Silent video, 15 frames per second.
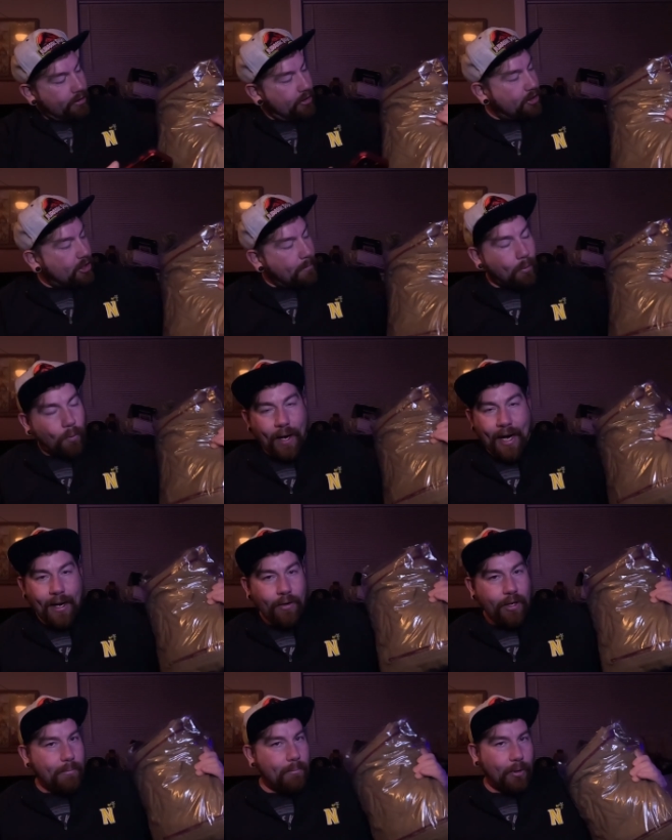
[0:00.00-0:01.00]
Just a
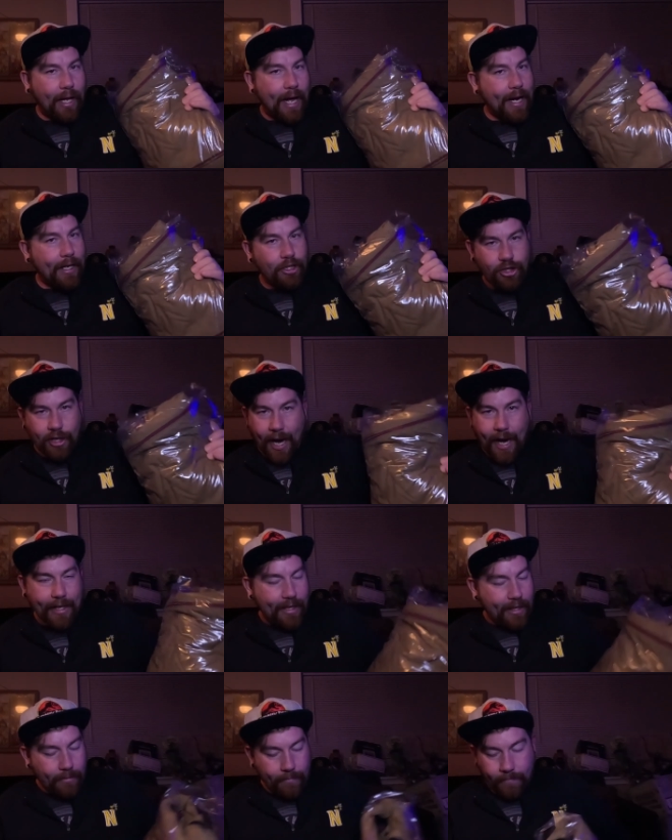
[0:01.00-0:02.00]
brown and black
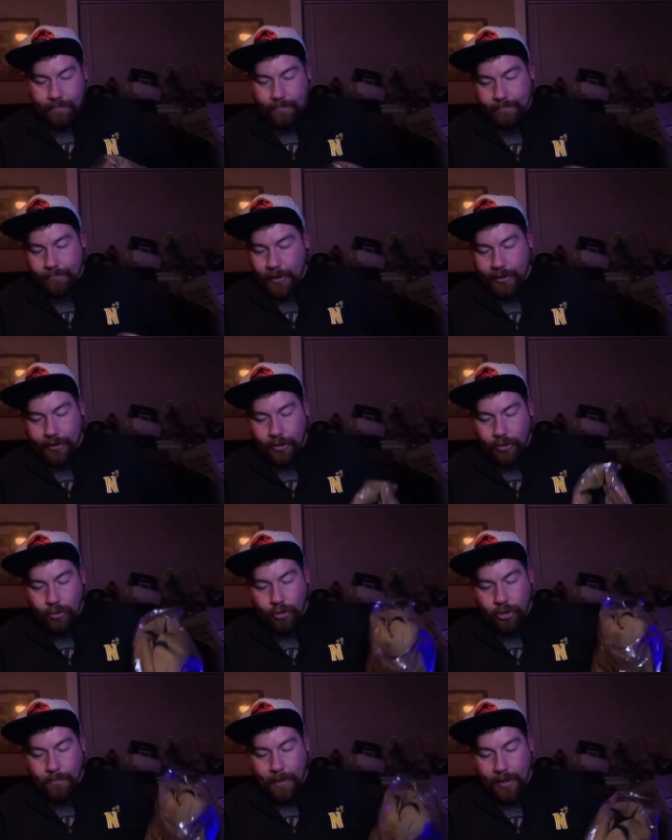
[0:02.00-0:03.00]
jacket, nothing
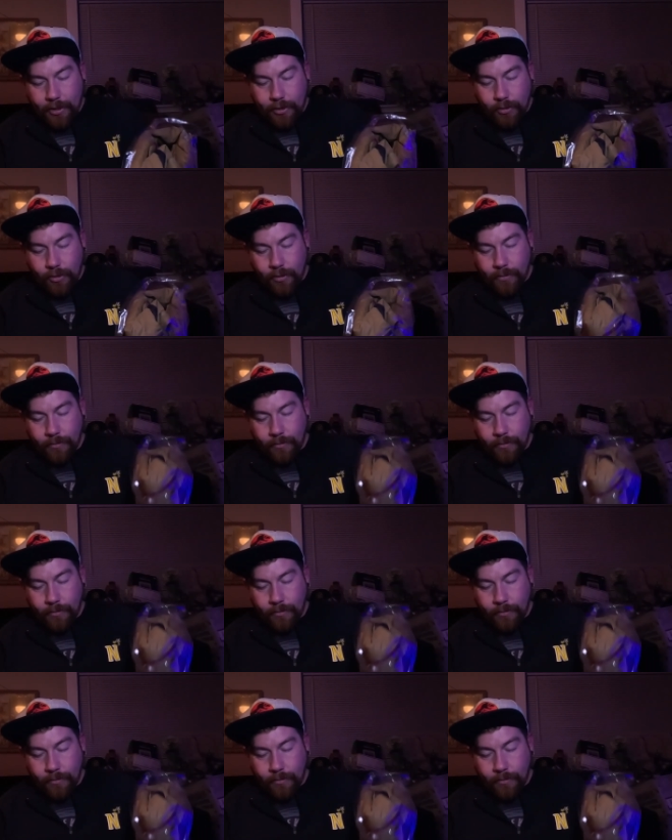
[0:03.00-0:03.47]
too special.